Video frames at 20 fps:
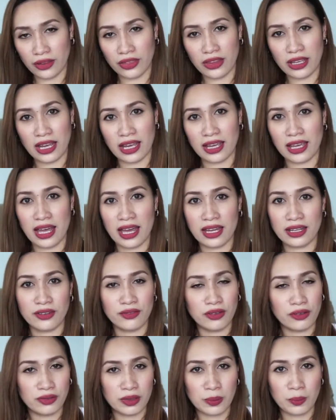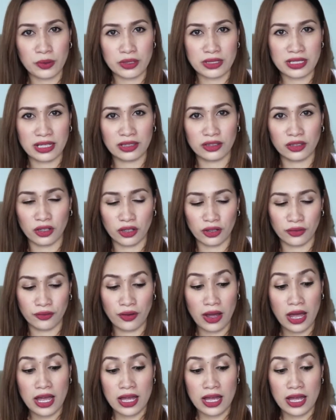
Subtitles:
I think I had a 50% off